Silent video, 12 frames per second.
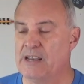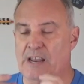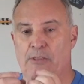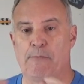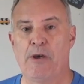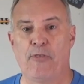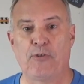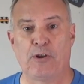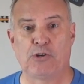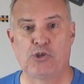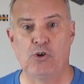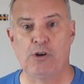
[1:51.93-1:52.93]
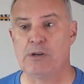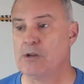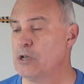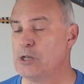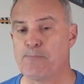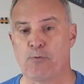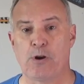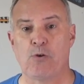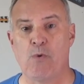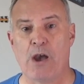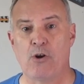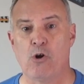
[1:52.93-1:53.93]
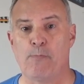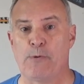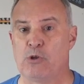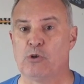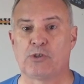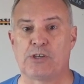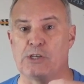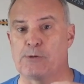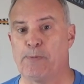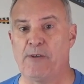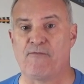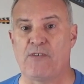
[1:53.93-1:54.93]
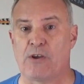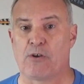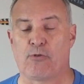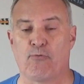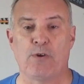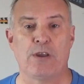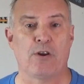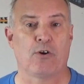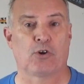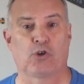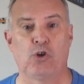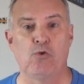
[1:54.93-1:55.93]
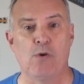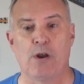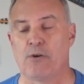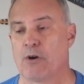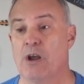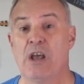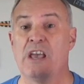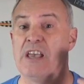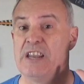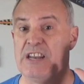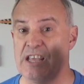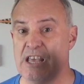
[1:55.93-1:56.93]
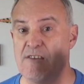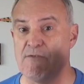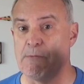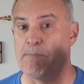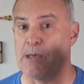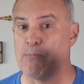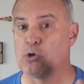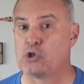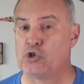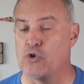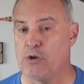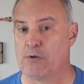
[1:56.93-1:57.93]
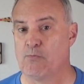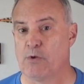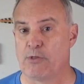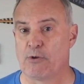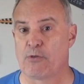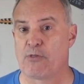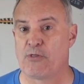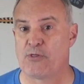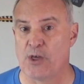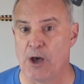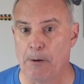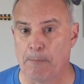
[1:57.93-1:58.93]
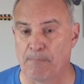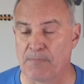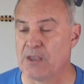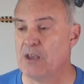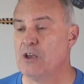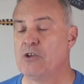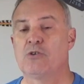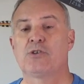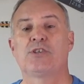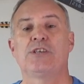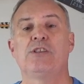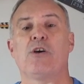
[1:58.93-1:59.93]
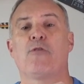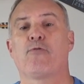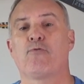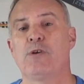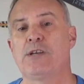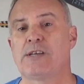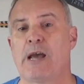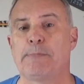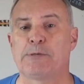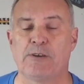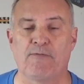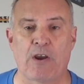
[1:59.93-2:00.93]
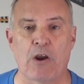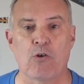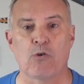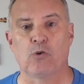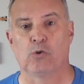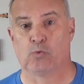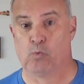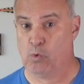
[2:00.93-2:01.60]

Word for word: Now the method of shooting is pretty wide open. You'll see split finger, three under, two under, and even people shooting with their thumb. You'll see the three types of arrows,